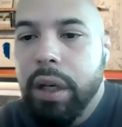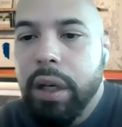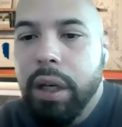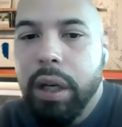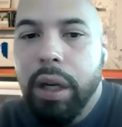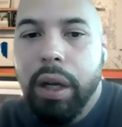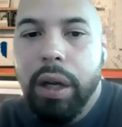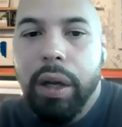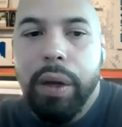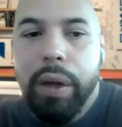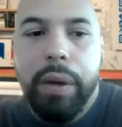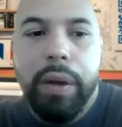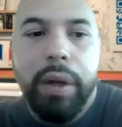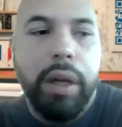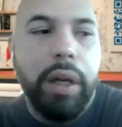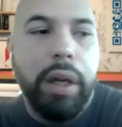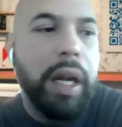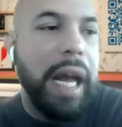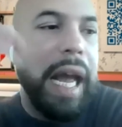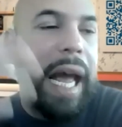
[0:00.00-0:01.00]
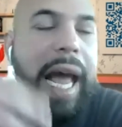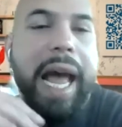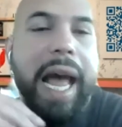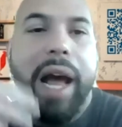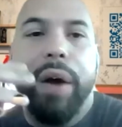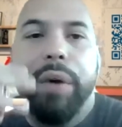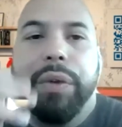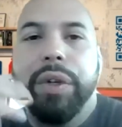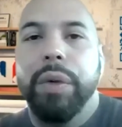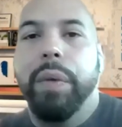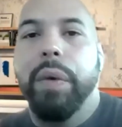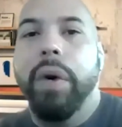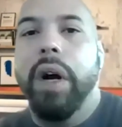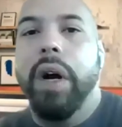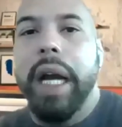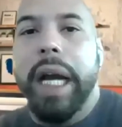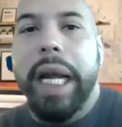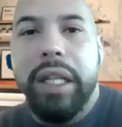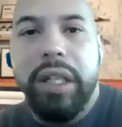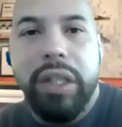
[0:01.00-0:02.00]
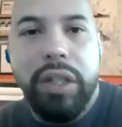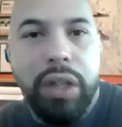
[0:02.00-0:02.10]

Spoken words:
You know, how do I